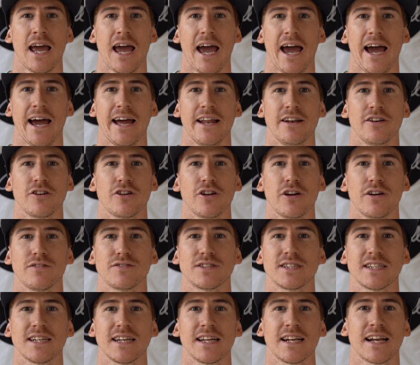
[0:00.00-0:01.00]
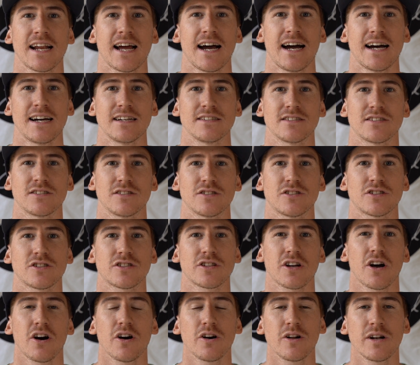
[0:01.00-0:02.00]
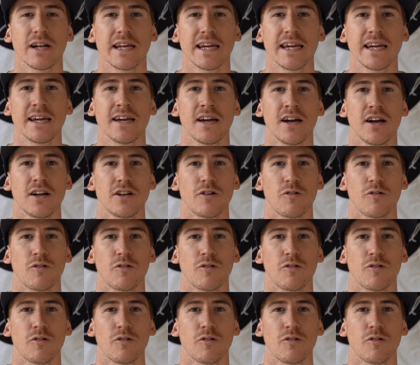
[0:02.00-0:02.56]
and you have seen guys solely